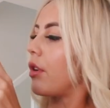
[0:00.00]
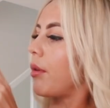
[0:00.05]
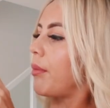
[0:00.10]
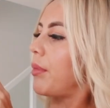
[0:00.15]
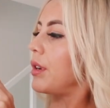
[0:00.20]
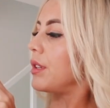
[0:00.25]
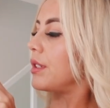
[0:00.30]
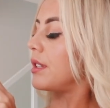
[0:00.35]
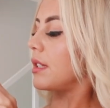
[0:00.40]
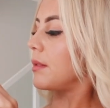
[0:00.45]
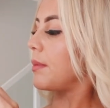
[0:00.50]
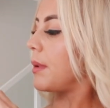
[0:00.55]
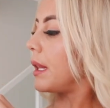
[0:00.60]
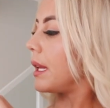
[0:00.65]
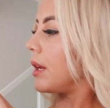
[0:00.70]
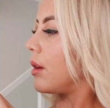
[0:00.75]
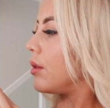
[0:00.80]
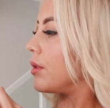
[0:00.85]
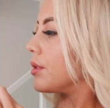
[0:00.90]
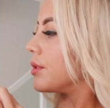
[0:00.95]
from Princess
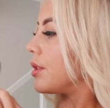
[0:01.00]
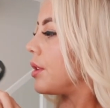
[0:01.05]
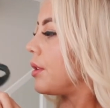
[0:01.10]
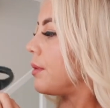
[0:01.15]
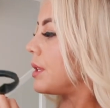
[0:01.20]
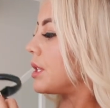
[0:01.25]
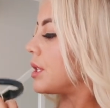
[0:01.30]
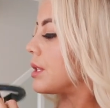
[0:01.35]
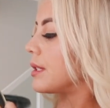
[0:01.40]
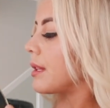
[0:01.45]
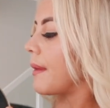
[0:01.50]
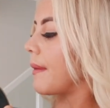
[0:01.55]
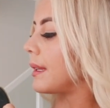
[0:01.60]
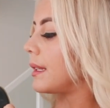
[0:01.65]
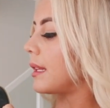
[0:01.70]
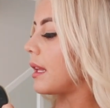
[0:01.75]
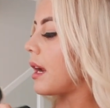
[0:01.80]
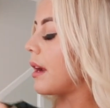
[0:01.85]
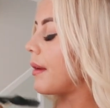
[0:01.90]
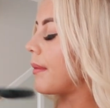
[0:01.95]
Polly also, which is something
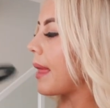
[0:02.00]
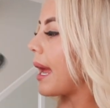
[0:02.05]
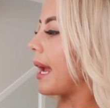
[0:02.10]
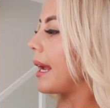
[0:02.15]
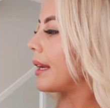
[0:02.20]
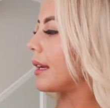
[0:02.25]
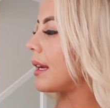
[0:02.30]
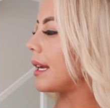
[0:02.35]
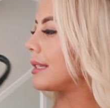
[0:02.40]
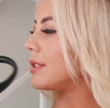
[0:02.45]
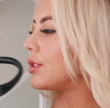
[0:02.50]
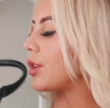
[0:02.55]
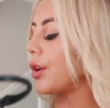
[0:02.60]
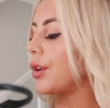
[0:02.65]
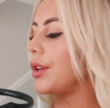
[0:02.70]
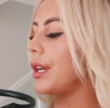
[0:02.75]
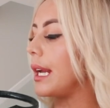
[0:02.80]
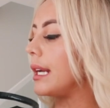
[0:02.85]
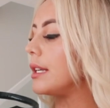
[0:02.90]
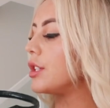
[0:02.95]
that I like, I
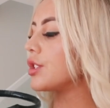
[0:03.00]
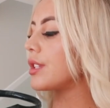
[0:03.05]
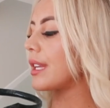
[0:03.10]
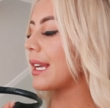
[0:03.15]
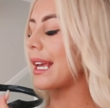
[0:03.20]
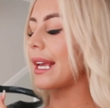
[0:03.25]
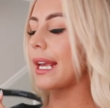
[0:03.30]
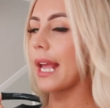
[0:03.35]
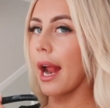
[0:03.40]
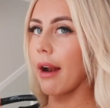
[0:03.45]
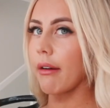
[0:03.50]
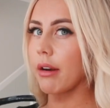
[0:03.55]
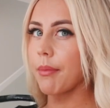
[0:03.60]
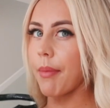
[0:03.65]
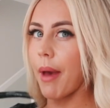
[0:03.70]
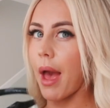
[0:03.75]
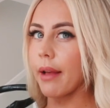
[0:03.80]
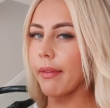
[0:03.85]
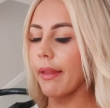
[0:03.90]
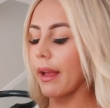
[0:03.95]
so need, just like a carry
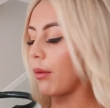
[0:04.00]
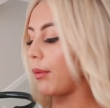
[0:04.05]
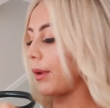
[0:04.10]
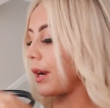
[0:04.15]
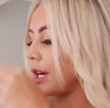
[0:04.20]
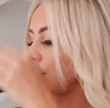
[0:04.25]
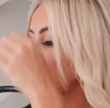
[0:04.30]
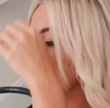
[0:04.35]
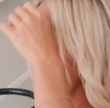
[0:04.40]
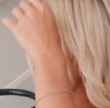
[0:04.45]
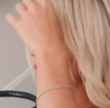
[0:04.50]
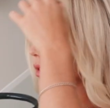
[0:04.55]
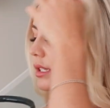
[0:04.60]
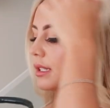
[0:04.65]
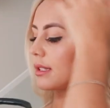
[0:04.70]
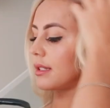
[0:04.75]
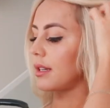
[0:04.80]
bag, like when I travel and